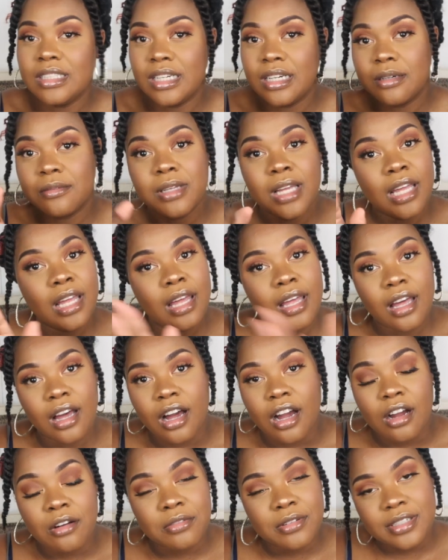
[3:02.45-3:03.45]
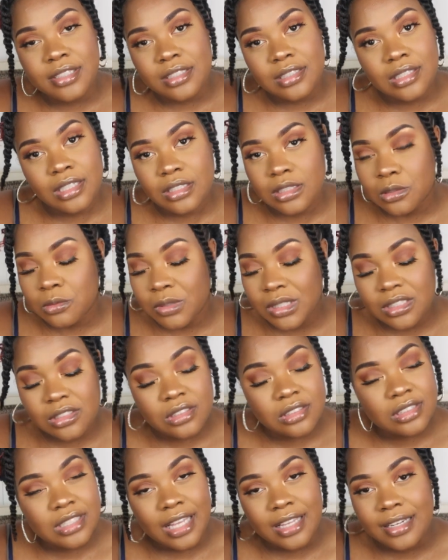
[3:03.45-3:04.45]
Yep, already 6
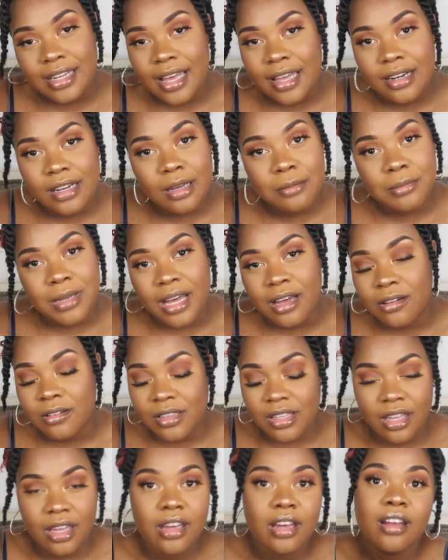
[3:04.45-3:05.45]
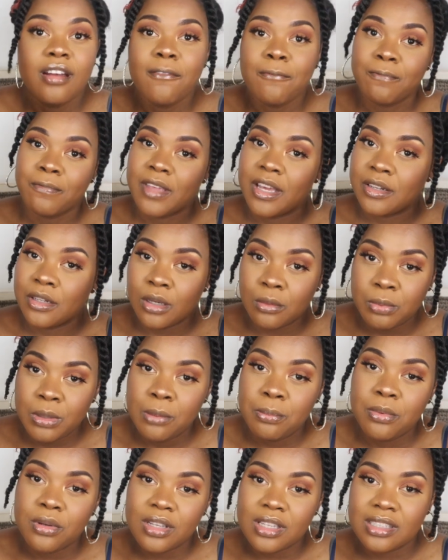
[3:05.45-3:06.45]
weeks setting that up. I don't care. I know
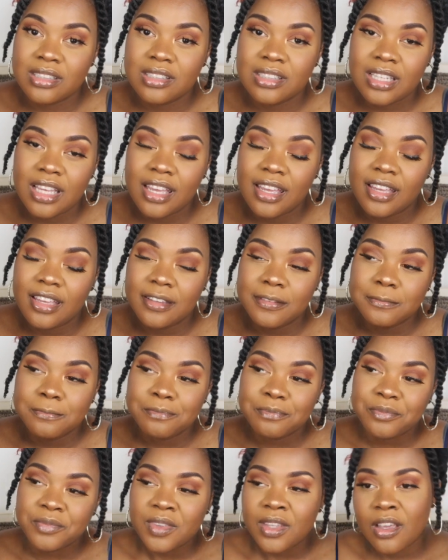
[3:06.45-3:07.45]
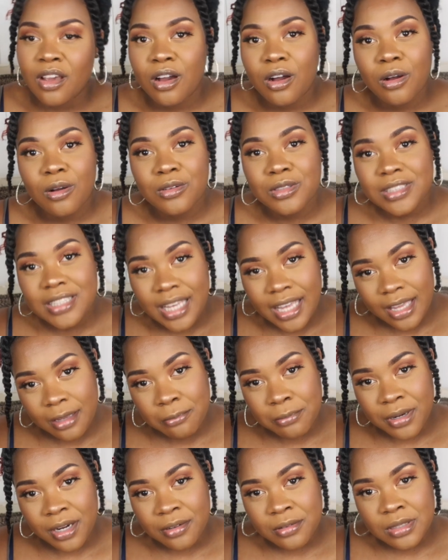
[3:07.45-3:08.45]
people can say, oh,
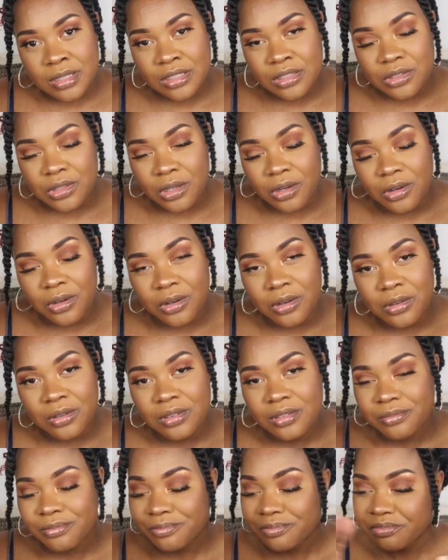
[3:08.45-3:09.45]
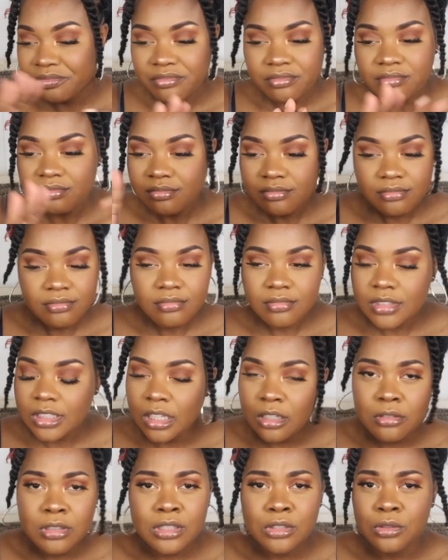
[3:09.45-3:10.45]
take birth control.
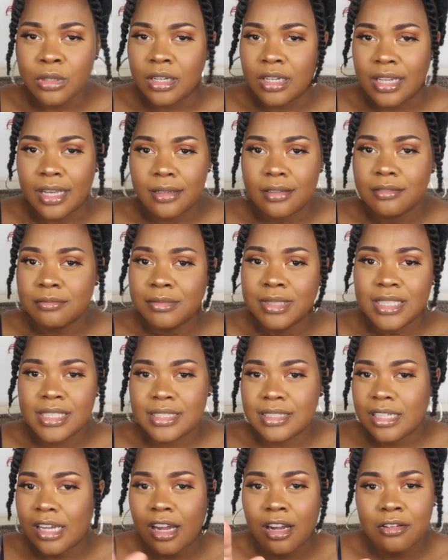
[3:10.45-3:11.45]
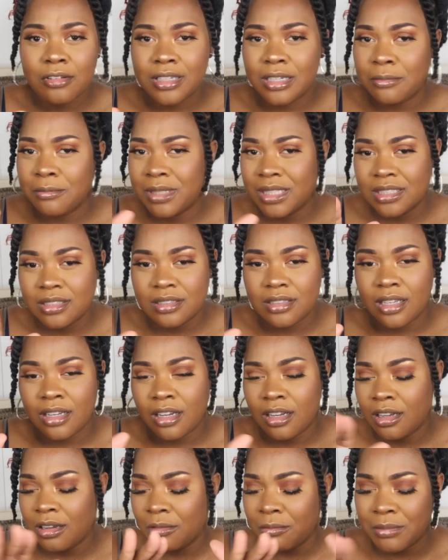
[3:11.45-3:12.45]
I don't wanna do all that, because I already mess
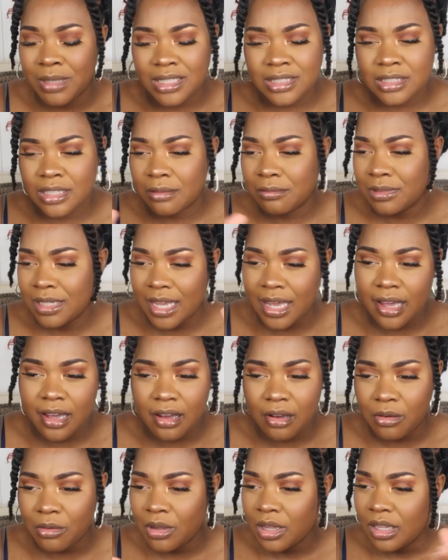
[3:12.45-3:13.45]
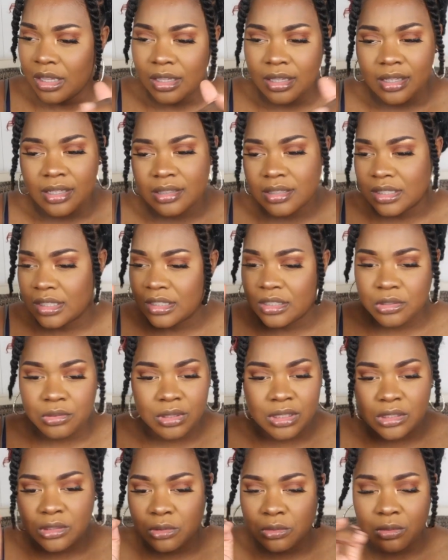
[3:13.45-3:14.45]
up now in
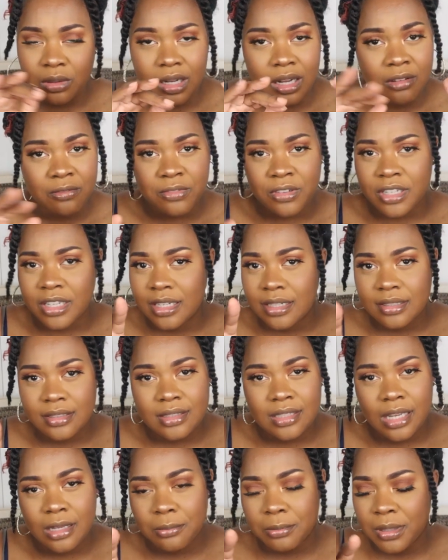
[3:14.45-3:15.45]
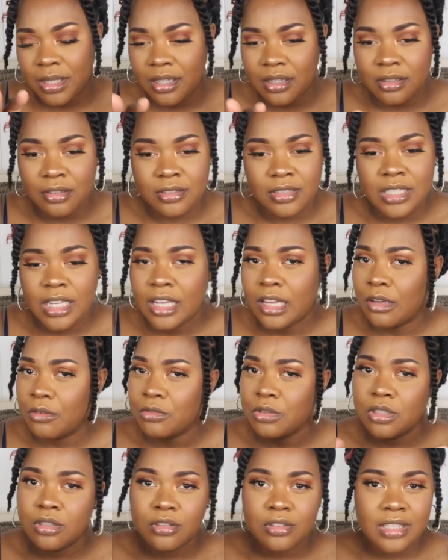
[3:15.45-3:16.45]
situations where I'm forgetting to take pills.
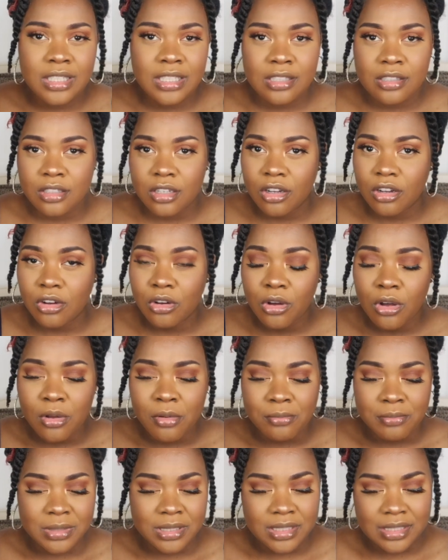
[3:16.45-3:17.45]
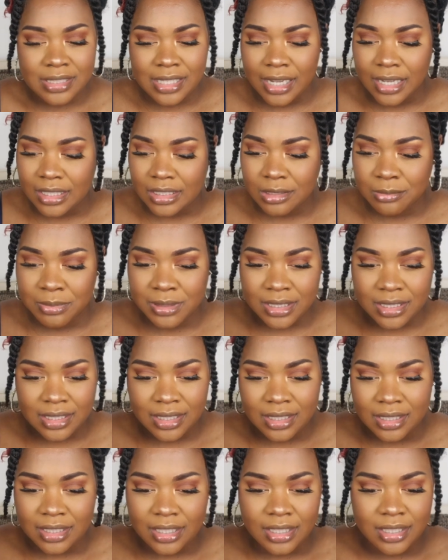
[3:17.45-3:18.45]
And we don't need no mistakes,
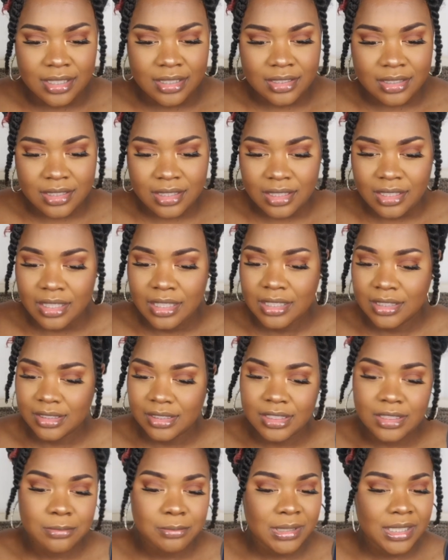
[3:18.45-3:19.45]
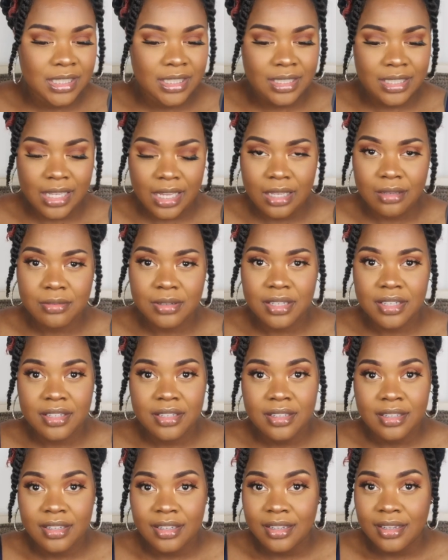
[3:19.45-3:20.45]
because it's just me and
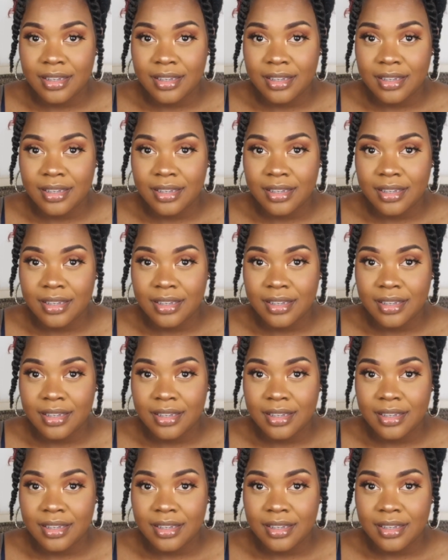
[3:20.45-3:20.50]
David.